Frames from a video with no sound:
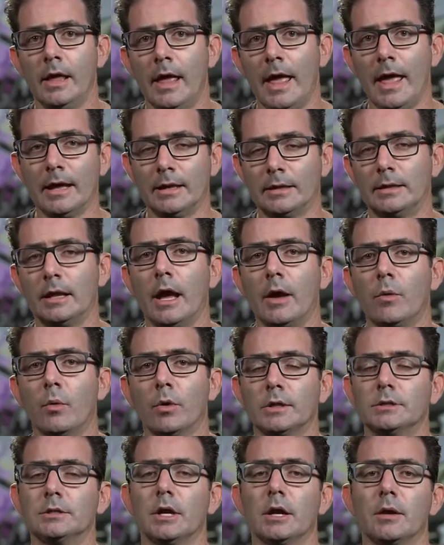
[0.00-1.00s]
And I
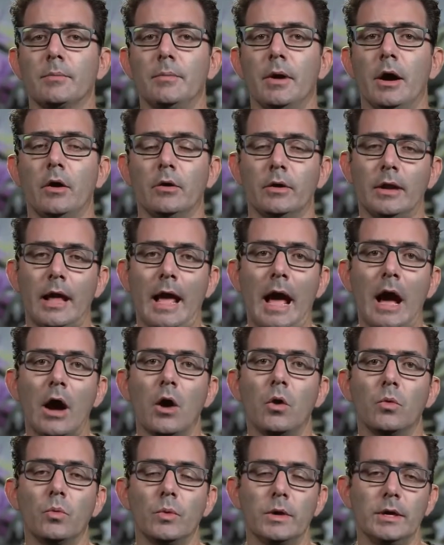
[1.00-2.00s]
want to talk about
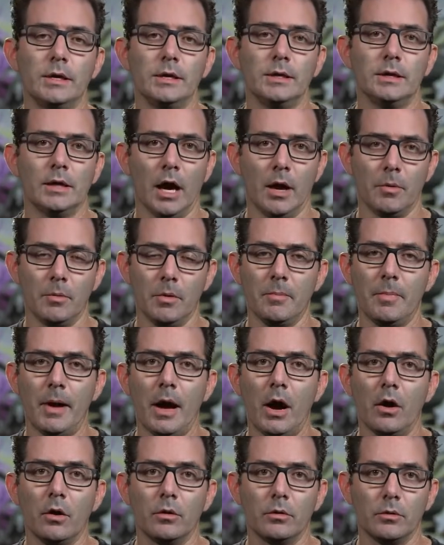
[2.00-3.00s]
how we come
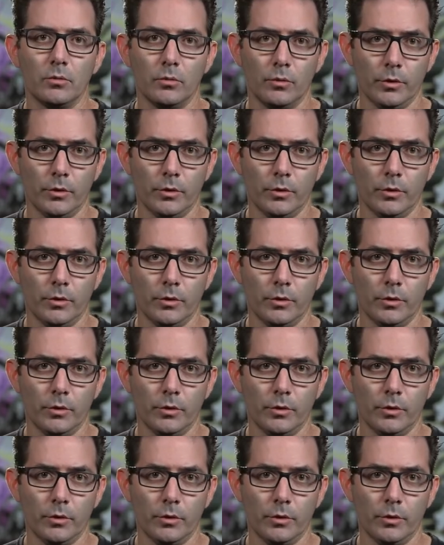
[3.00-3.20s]
about